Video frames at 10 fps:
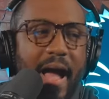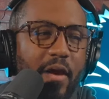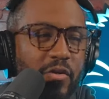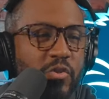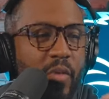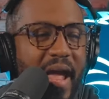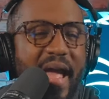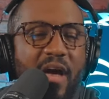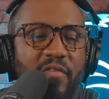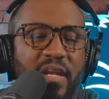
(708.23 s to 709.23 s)
I also
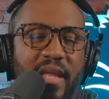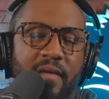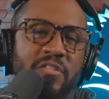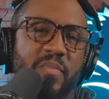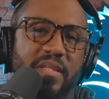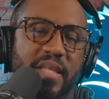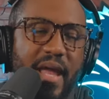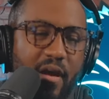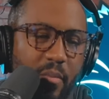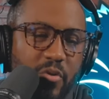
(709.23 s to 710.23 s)
have an announcement
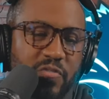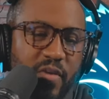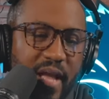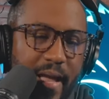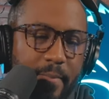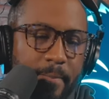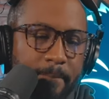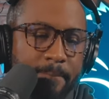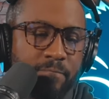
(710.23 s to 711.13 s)
that I almost forgot.